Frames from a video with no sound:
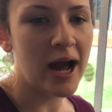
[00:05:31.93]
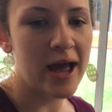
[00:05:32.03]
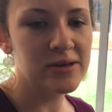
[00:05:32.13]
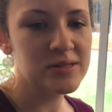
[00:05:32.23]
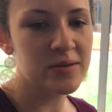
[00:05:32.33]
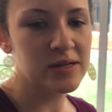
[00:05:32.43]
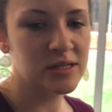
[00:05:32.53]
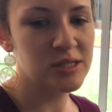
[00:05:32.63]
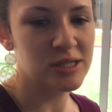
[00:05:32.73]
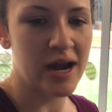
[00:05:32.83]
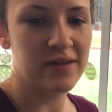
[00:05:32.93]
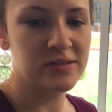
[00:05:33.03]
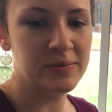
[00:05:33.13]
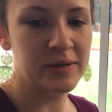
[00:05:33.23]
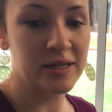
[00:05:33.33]
I also want to strive
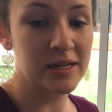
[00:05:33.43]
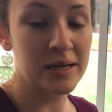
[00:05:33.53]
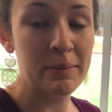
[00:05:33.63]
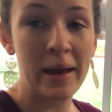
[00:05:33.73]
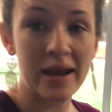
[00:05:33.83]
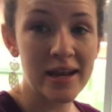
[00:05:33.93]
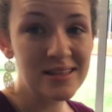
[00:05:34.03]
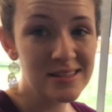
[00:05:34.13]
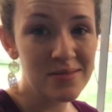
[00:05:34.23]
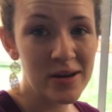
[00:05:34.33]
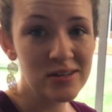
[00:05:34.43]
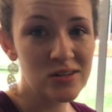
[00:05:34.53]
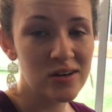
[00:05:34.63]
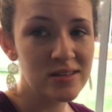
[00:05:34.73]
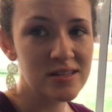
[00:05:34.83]
to build independence in my
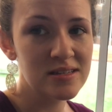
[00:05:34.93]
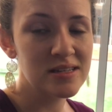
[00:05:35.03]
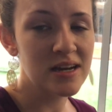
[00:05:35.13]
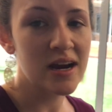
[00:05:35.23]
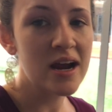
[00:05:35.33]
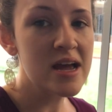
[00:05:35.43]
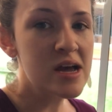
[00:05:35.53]
students this year,